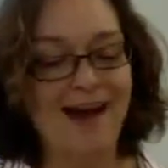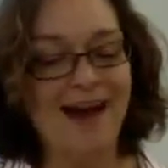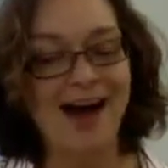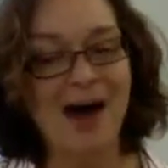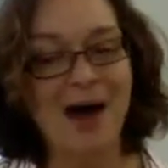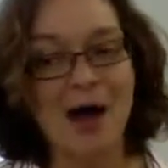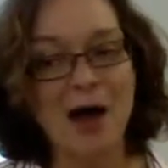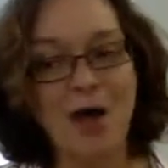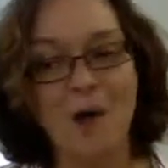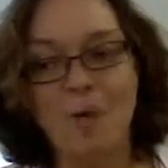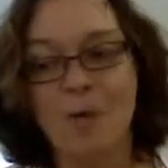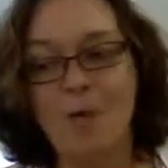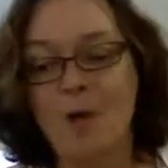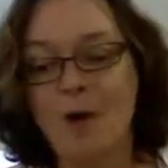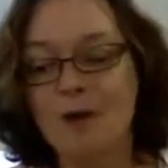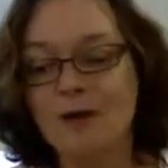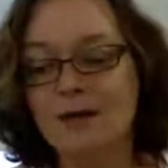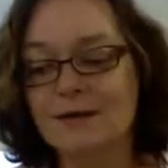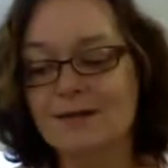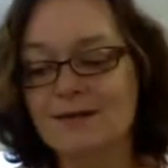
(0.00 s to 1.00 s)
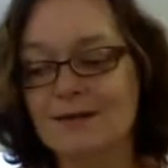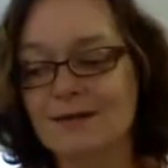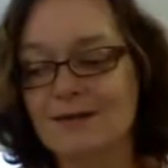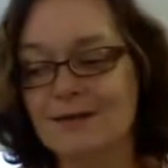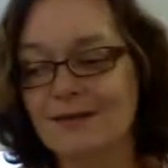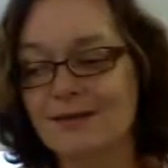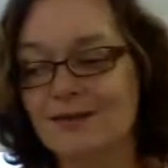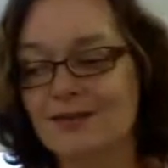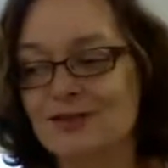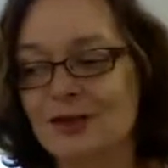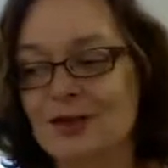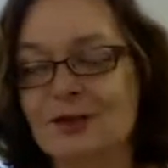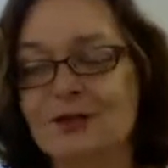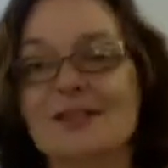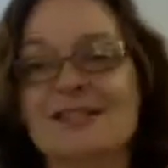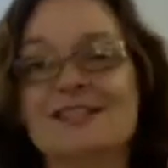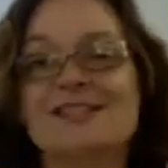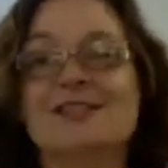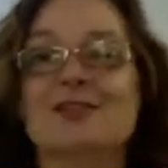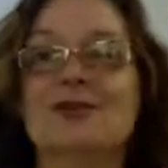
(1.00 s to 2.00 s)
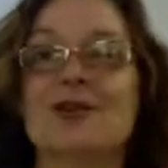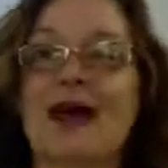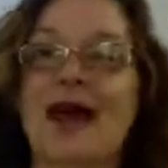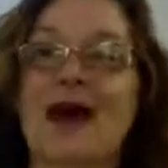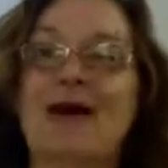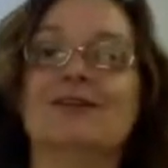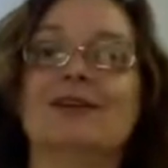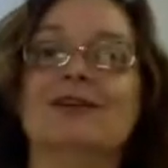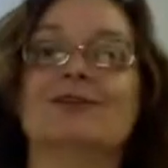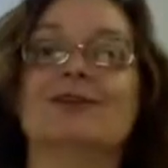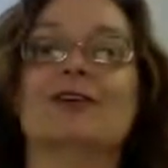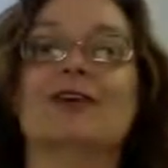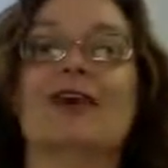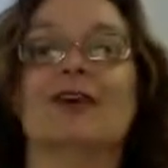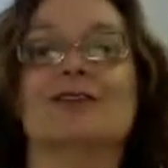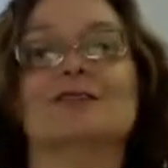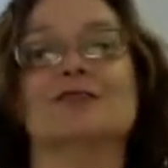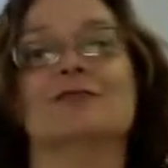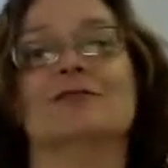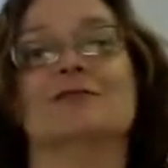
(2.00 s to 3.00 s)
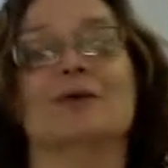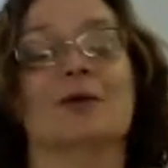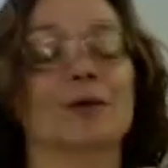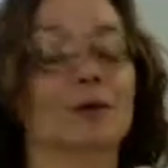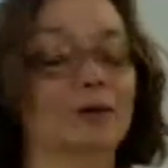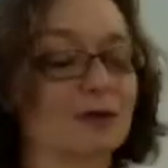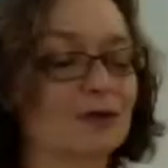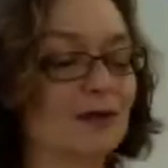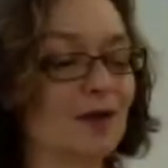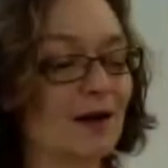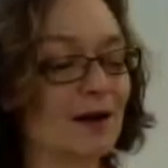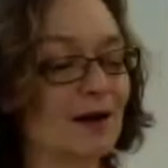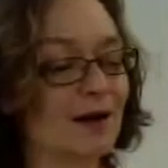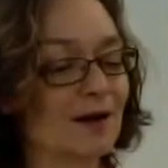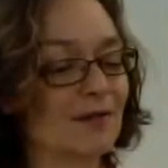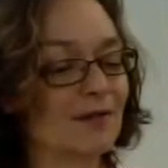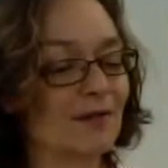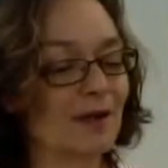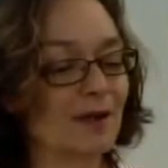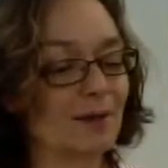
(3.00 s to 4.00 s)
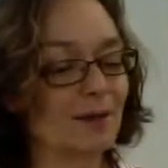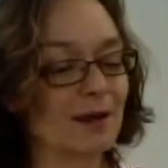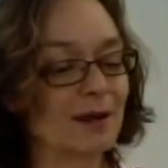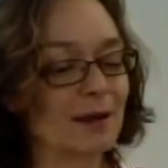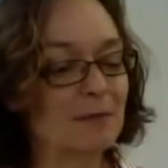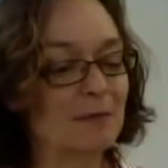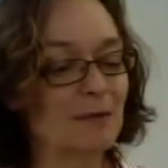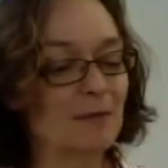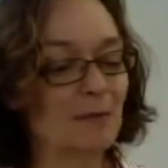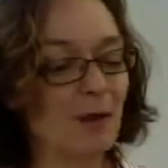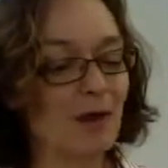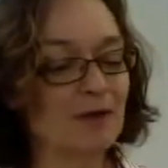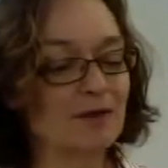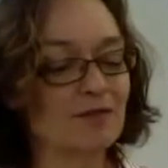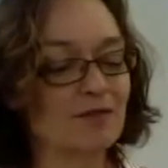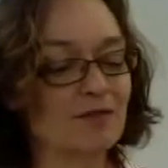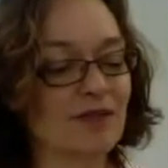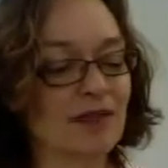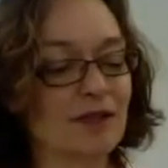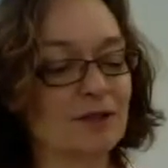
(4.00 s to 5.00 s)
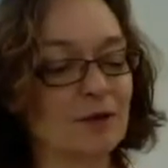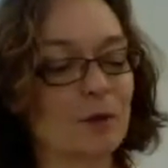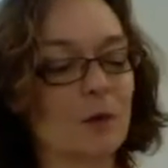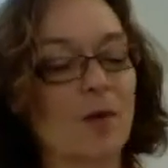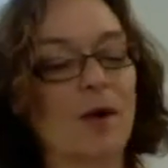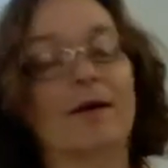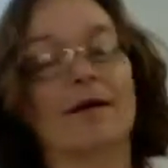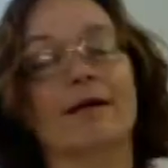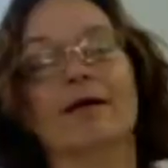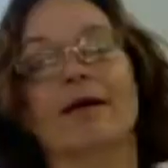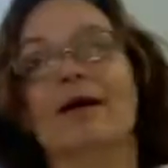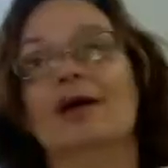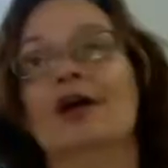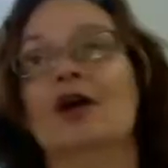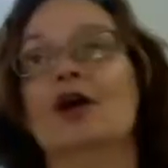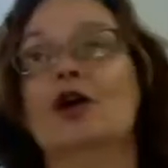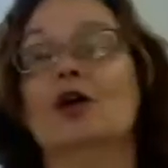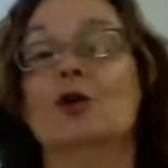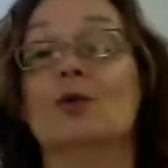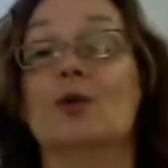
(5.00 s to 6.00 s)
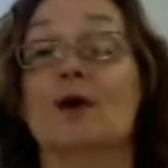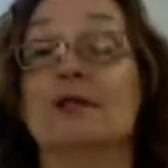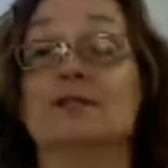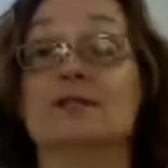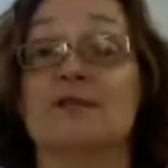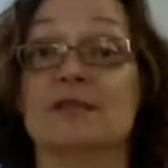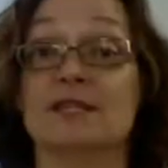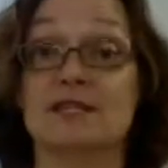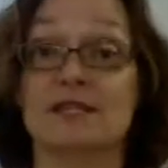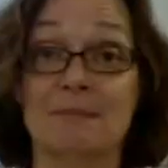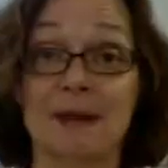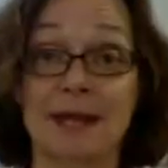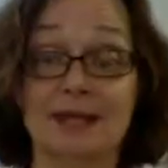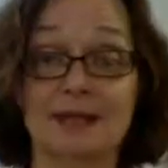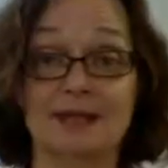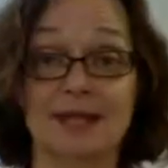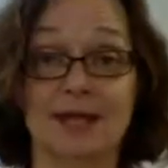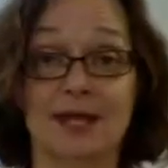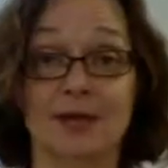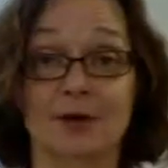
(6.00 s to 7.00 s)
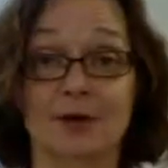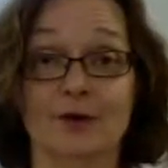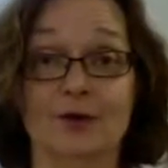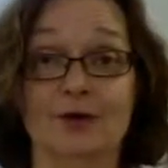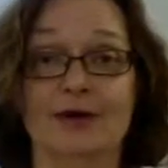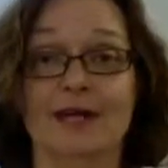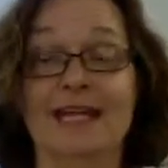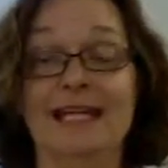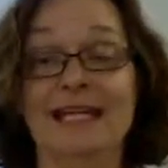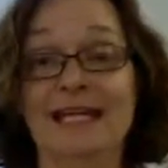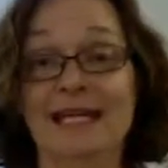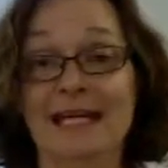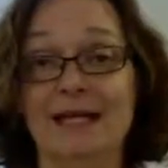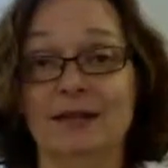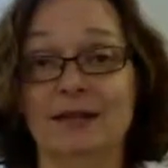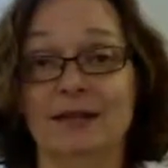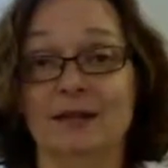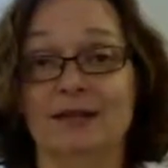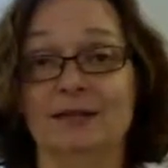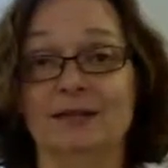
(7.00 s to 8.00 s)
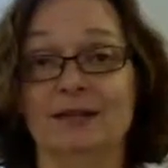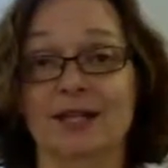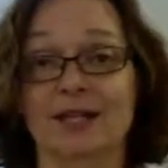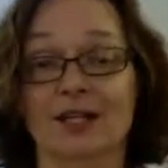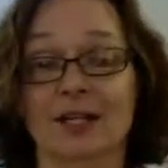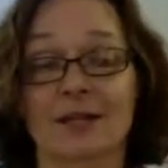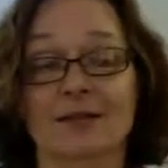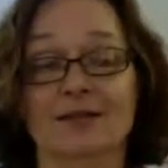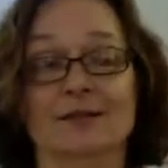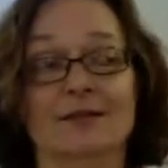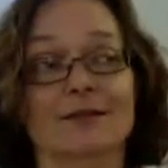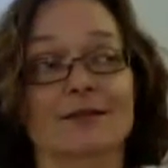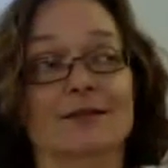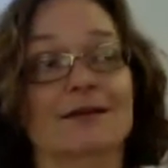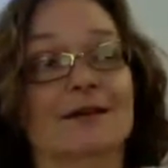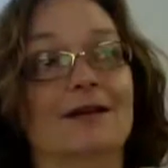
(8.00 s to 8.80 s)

One journalist you have in your content folder, a fellow by the name of Martin van der Weyer, who writes for The Spectator in England, in London,